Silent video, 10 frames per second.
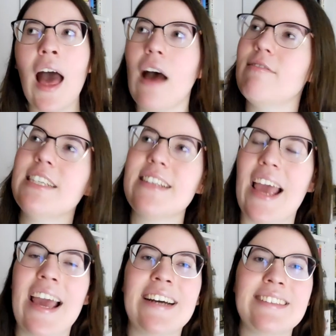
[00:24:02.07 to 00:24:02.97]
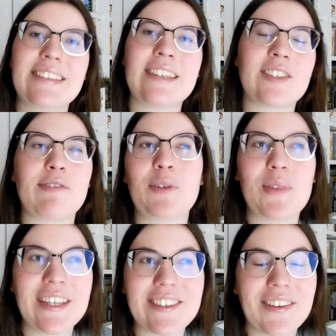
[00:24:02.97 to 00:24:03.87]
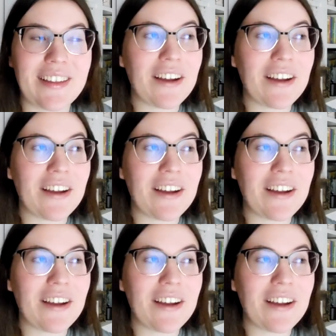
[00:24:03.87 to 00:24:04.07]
of it, and there's a few things on